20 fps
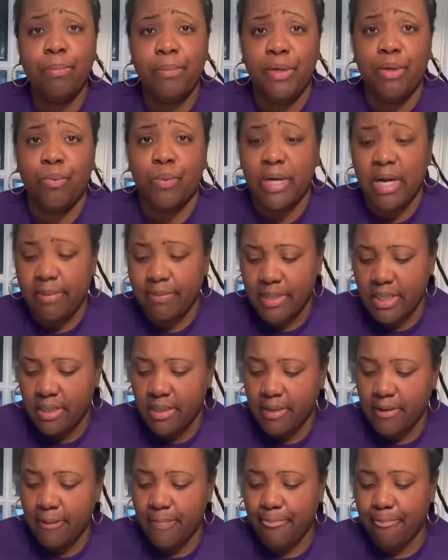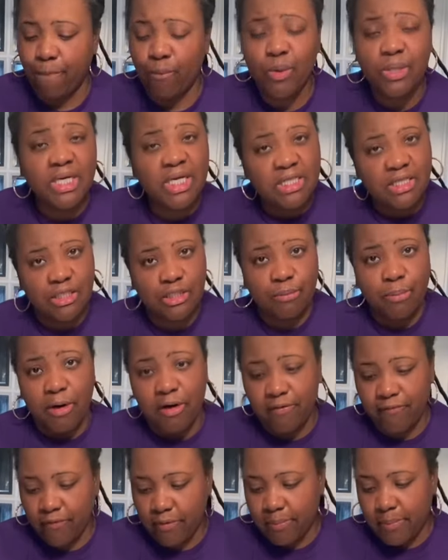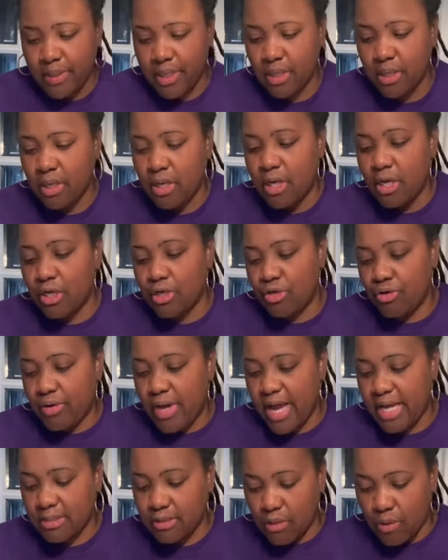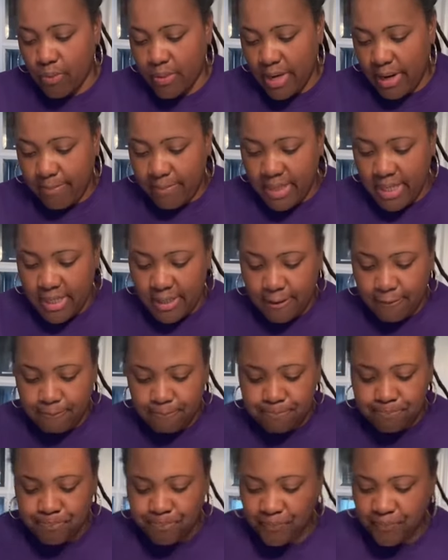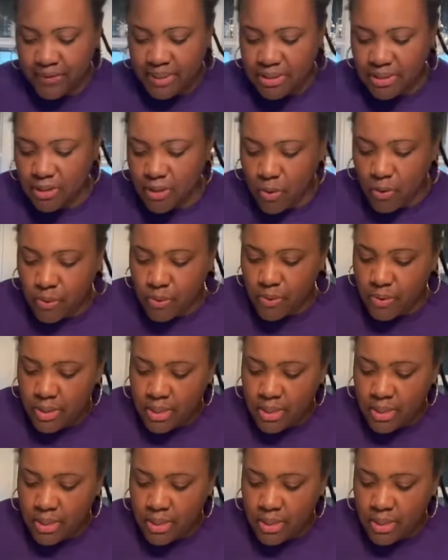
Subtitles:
be when I'm done. Well, nothing's perfect, but you guys know what I mean. So